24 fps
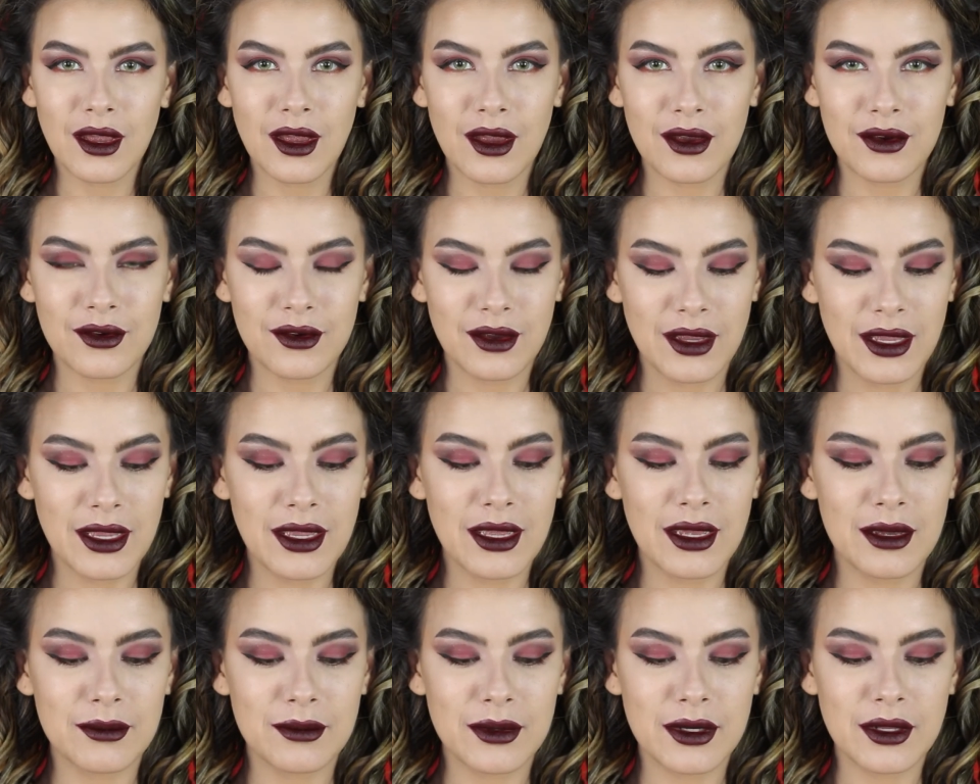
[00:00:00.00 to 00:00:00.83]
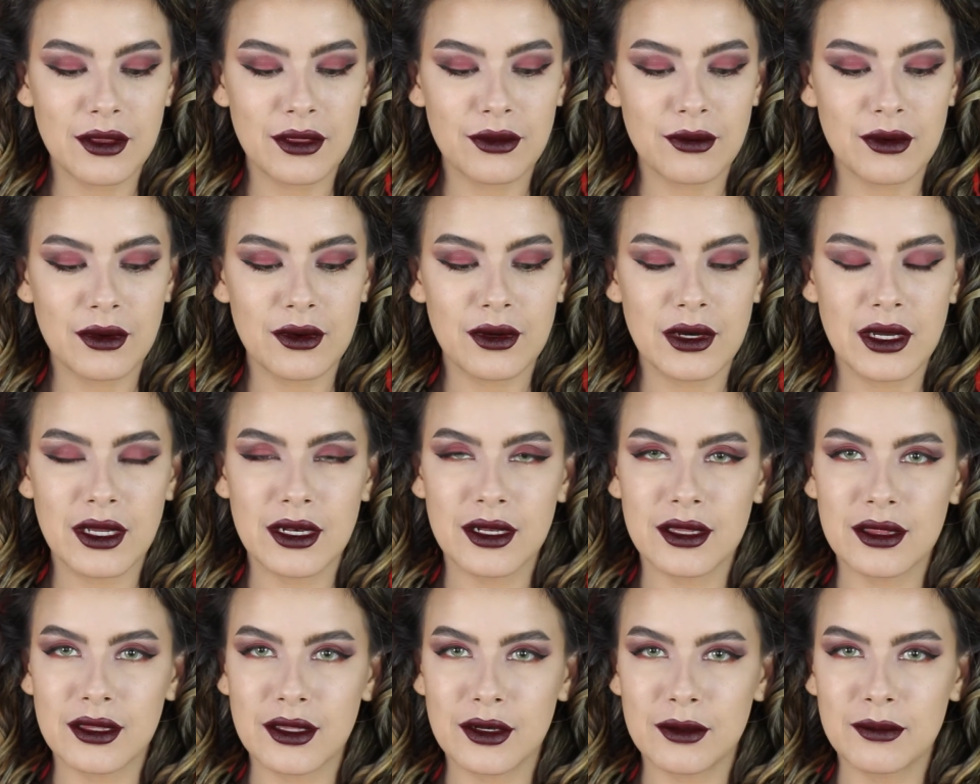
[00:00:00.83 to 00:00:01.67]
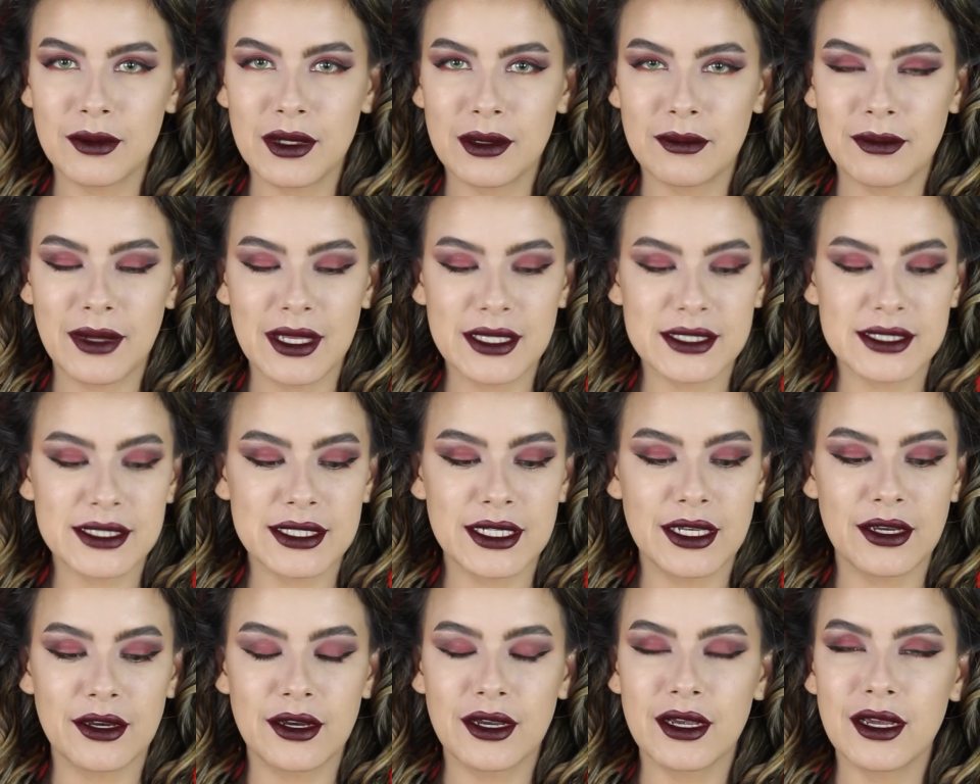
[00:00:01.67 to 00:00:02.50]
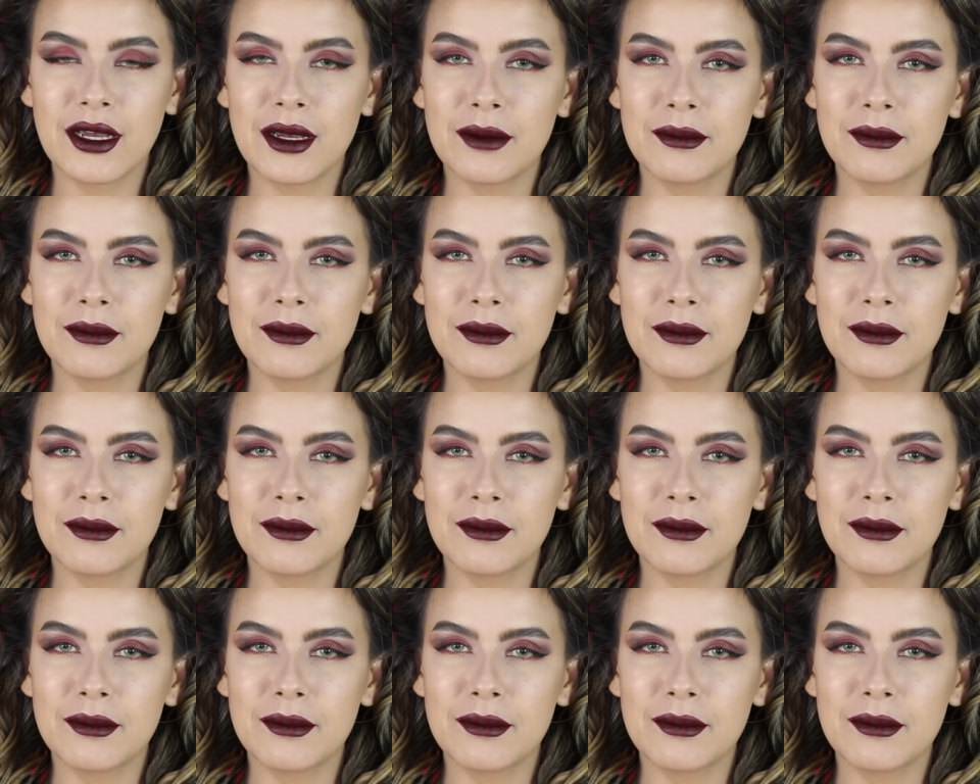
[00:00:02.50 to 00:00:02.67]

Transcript: All right, I'm gonna throw on a little bit of mascara.